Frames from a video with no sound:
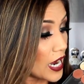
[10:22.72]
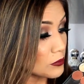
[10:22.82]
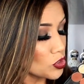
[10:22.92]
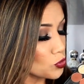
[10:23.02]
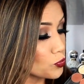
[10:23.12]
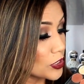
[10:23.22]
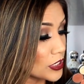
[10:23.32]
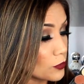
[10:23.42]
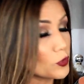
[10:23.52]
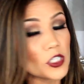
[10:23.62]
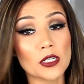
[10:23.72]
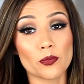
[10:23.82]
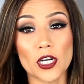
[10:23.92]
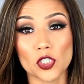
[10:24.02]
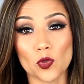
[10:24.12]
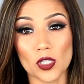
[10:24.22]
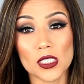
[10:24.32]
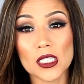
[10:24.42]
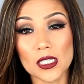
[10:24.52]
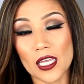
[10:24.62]
I'm just really, really impressed with
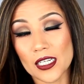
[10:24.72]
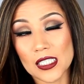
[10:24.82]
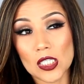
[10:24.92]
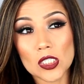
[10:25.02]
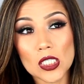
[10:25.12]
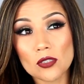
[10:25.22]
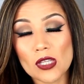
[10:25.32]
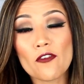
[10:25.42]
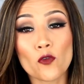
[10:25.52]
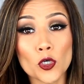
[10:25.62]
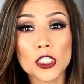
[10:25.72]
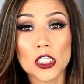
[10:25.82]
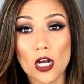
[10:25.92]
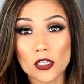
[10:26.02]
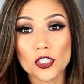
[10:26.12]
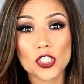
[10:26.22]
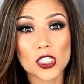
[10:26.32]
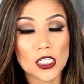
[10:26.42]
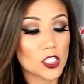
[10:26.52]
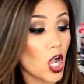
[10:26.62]
this. Like I said, this thing is like $14.
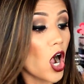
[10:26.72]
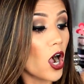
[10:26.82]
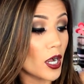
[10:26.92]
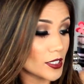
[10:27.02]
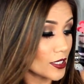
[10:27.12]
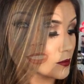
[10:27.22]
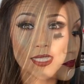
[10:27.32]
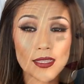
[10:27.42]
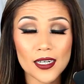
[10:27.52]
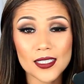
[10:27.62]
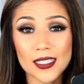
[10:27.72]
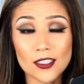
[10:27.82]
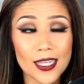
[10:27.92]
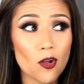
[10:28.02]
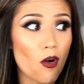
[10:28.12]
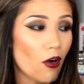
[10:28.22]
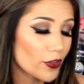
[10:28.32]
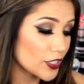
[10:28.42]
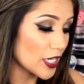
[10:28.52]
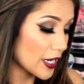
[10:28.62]
This thing is awesome. They say that it sells out all
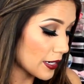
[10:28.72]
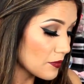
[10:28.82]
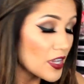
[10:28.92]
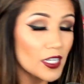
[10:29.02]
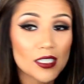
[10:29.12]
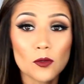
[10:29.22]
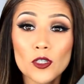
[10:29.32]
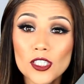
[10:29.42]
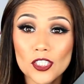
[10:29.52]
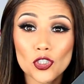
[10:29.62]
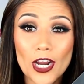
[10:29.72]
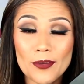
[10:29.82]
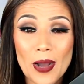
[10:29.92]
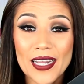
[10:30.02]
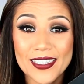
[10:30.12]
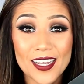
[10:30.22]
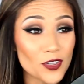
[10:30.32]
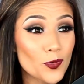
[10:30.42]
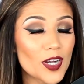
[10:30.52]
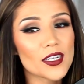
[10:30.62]
the time because I went to try to buy
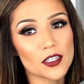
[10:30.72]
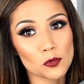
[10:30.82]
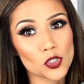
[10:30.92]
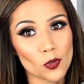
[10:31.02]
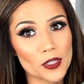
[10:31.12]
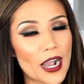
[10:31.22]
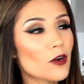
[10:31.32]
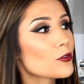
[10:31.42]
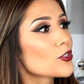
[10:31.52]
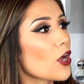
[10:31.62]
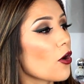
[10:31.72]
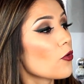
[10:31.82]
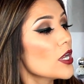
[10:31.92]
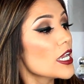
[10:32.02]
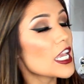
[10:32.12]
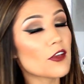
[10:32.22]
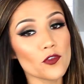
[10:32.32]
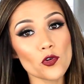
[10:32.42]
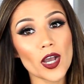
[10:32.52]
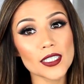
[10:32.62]
another one and it was sold out. So if
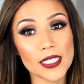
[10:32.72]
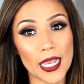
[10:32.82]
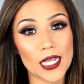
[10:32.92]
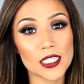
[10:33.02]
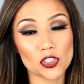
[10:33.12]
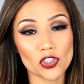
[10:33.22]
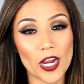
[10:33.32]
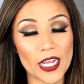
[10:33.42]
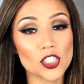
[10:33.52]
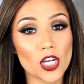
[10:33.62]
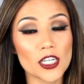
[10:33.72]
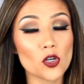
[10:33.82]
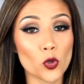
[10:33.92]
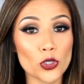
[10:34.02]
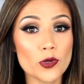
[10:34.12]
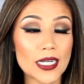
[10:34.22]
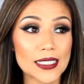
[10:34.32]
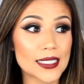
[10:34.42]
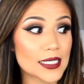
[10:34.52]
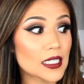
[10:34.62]
you guys can get your hands on it or you
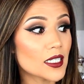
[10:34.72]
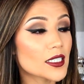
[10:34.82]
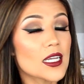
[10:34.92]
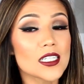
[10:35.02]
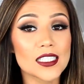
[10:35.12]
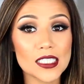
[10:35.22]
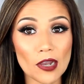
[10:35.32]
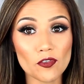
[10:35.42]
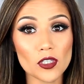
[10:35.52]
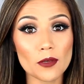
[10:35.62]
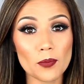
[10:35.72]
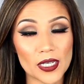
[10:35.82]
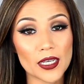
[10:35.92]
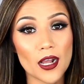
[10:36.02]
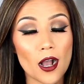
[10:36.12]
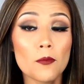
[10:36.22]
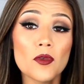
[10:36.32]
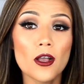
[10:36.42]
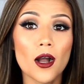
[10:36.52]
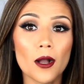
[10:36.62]
guys see it, definitely pick it
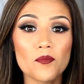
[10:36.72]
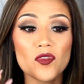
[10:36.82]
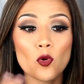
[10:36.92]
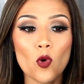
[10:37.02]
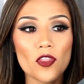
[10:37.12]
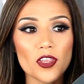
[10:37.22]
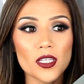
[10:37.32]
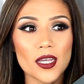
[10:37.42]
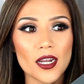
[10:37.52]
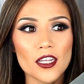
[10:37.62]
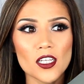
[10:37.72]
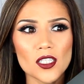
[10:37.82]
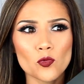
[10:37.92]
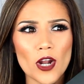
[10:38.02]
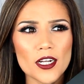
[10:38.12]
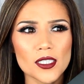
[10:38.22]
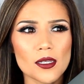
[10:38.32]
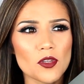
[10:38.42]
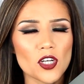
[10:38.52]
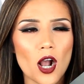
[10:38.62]
up. The one thing that I read in
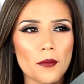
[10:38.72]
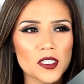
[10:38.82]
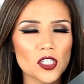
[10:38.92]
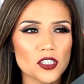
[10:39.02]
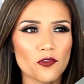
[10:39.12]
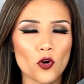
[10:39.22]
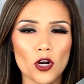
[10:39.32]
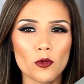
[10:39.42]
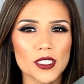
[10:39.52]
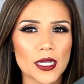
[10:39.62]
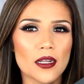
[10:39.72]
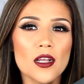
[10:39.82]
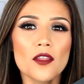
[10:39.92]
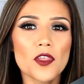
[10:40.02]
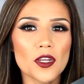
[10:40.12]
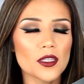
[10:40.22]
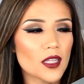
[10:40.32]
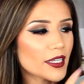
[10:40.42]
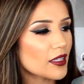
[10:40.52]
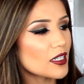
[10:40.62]
some of the comments on Sephora was that they didn't
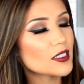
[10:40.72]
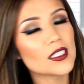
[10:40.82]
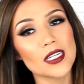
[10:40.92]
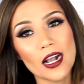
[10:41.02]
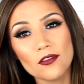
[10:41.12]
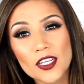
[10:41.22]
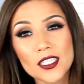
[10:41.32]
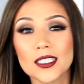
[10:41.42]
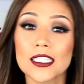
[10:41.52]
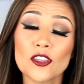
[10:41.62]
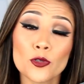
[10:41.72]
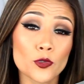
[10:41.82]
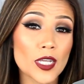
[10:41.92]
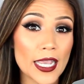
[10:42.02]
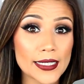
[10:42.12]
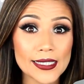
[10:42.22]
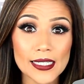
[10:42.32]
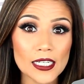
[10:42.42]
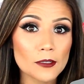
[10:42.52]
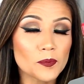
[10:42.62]
like that it didn't have like a see-through case
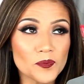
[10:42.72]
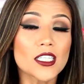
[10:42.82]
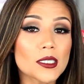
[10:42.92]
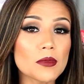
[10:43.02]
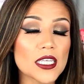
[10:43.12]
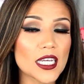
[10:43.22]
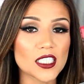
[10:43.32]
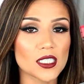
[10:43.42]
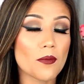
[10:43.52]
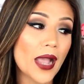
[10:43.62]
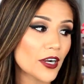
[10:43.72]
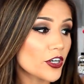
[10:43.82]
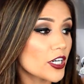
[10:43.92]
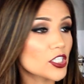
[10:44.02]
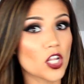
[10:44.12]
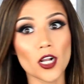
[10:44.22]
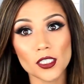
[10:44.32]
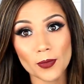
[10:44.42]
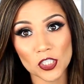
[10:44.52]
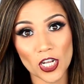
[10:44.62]
in it. To me, that doesn't matter as long
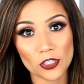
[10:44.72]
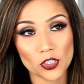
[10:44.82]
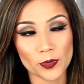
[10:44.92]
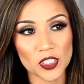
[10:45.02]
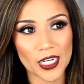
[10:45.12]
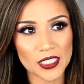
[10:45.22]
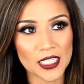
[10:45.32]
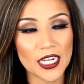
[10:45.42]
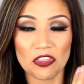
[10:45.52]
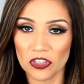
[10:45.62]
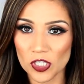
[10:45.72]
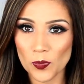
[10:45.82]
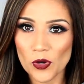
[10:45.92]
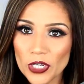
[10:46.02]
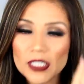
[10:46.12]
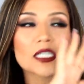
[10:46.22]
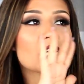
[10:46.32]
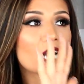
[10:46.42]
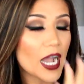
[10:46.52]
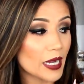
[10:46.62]
as my shadows are protected at this point.
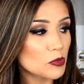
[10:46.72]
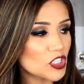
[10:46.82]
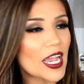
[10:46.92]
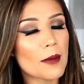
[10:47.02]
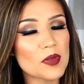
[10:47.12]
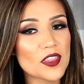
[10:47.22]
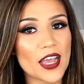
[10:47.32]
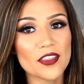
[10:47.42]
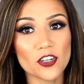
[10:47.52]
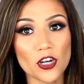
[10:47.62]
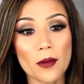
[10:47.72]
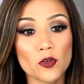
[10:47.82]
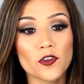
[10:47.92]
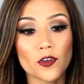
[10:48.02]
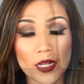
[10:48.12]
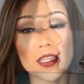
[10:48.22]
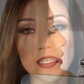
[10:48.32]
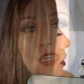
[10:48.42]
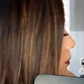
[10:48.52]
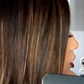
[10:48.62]
I'm just happy that they're not moving around.
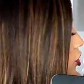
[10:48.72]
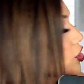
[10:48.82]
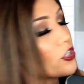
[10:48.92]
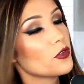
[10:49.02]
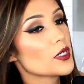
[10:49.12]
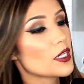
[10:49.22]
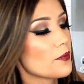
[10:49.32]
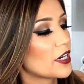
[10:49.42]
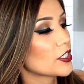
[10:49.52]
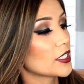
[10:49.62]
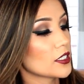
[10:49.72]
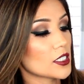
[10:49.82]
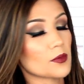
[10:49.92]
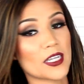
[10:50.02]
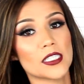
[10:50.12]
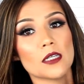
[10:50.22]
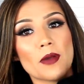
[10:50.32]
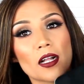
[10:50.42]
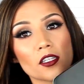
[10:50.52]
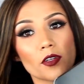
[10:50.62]
Like, let me just show you in comparison. This is my Z
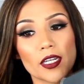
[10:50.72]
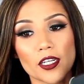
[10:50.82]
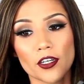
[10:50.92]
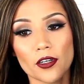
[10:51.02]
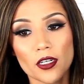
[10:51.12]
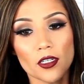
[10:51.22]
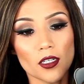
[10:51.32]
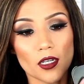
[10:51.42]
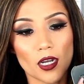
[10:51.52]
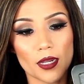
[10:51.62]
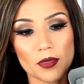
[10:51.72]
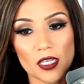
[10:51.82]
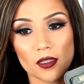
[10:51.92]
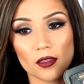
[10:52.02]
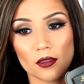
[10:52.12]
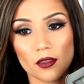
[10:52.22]
palette right here. I mean,